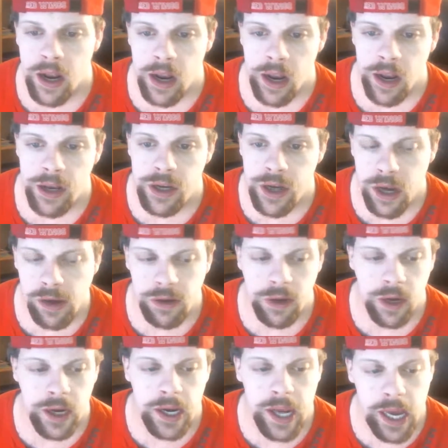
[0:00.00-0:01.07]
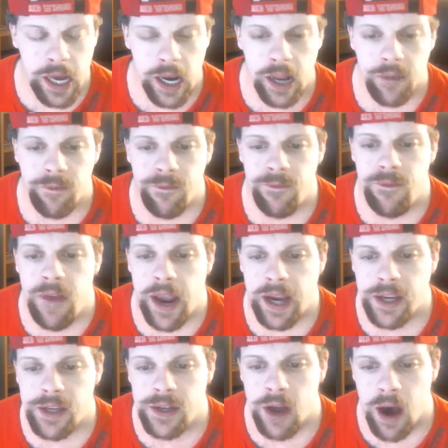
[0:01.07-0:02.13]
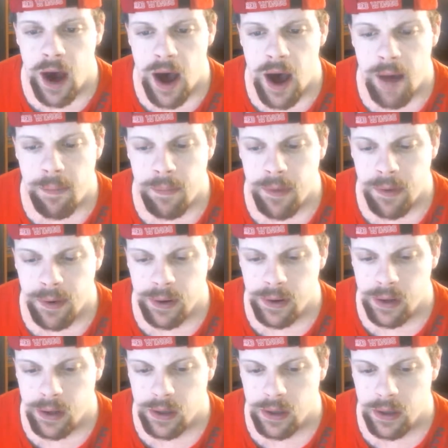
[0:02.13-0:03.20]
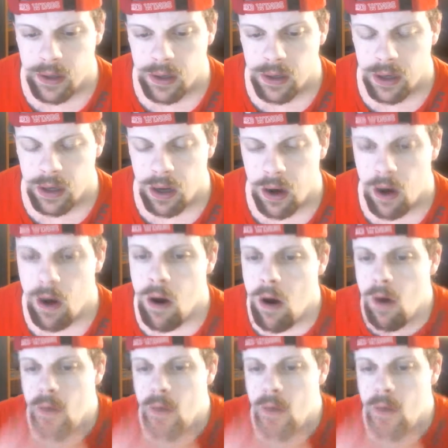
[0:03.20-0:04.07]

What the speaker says: just to get it fixed up? Oh